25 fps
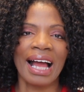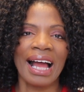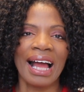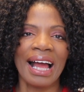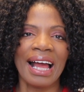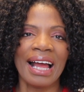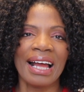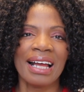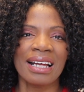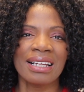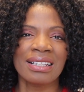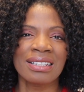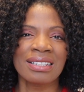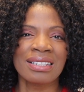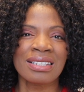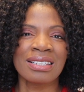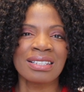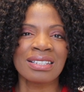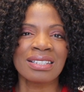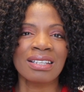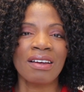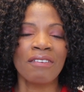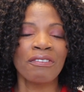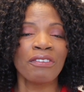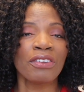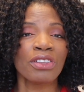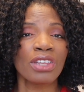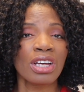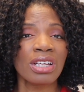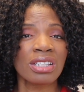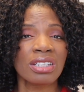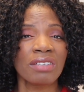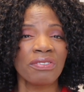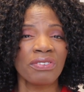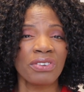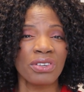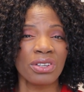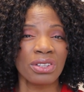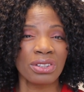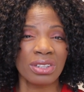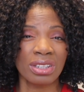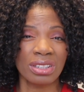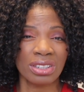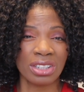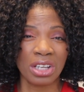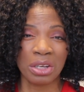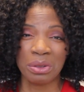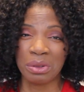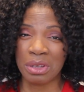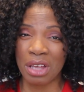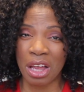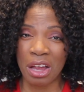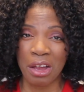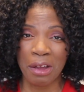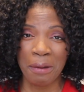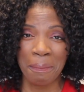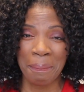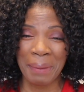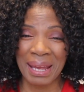And for those of you that don't know,